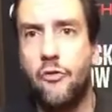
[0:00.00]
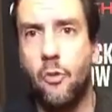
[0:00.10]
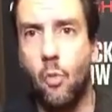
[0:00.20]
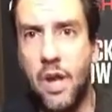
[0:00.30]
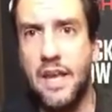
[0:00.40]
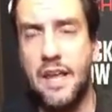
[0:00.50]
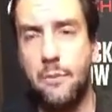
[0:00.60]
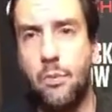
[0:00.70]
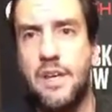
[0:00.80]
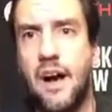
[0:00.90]
from winning at
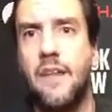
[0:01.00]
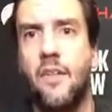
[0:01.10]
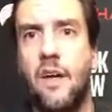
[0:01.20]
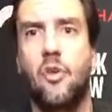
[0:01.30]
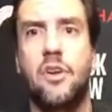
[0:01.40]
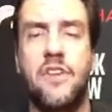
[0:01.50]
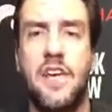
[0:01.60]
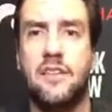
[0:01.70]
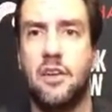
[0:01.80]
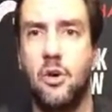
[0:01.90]
a pretty high level. And if he
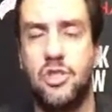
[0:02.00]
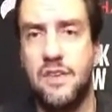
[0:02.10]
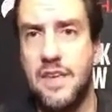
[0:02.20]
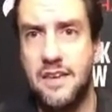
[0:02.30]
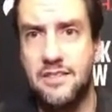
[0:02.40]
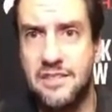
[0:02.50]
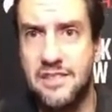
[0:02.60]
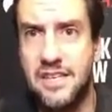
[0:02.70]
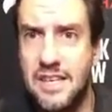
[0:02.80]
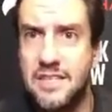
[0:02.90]
got to coach in the
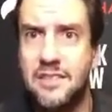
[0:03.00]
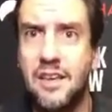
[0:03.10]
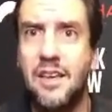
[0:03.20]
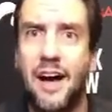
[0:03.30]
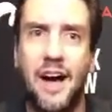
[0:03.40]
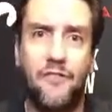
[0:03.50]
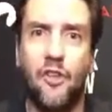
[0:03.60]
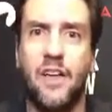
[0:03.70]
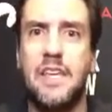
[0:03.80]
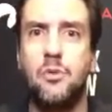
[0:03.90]
SEC East, I
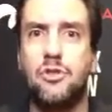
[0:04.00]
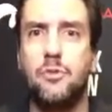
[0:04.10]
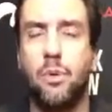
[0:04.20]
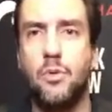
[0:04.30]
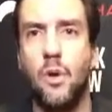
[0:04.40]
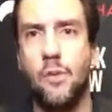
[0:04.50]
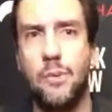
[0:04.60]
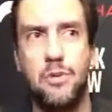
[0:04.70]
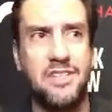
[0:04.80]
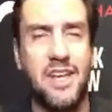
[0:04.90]
feel like he would do pretty well.
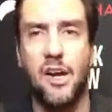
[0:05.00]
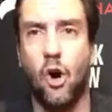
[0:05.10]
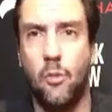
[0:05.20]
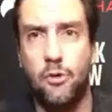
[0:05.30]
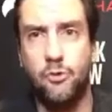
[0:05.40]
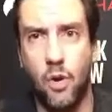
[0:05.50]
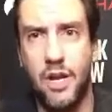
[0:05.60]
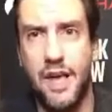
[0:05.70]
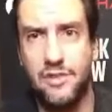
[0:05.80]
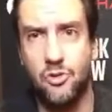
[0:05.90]
Remember, this guy almost won
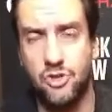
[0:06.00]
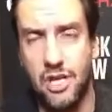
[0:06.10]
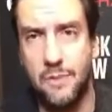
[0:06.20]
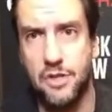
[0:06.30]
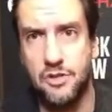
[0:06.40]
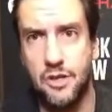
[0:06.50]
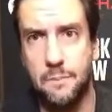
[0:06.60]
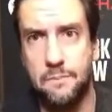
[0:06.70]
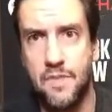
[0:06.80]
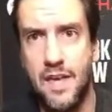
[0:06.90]
a national
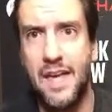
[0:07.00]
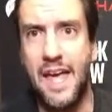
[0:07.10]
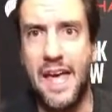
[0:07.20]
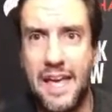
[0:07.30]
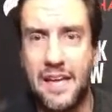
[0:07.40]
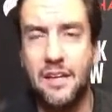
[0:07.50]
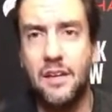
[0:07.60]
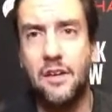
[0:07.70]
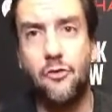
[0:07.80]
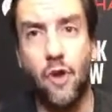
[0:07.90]
championship. And
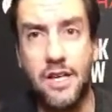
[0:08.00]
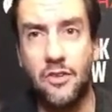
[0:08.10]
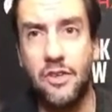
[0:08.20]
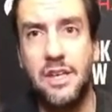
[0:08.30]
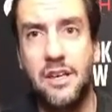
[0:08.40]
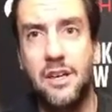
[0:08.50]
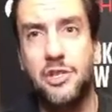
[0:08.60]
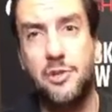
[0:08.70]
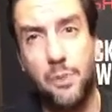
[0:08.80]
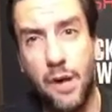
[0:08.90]
frankly,
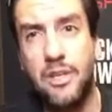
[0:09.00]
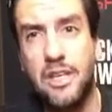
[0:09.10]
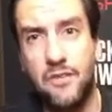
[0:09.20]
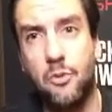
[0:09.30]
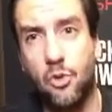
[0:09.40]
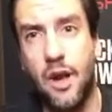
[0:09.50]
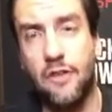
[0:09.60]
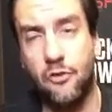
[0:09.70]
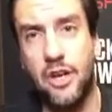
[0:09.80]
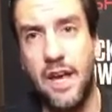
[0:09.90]
should probably give him
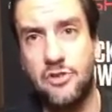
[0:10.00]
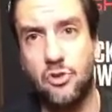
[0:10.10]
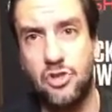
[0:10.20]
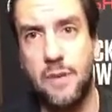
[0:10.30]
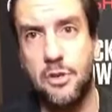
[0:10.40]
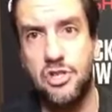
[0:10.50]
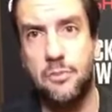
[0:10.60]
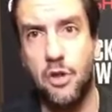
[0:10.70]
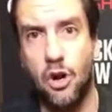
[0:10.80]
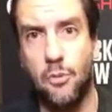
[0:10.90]
credit for the national
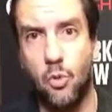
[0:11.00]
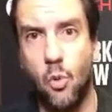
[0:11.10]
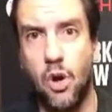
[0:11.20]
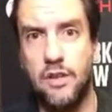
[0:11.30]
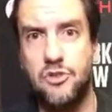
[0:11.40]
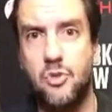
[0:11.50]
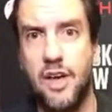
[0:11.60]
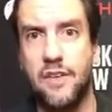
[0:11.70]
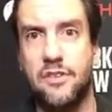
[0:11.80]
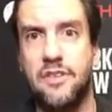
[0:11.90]
championship that Auburn won in
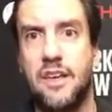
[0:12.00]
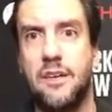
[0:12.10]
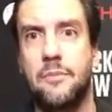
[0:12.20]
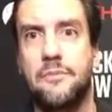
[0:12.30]
2010.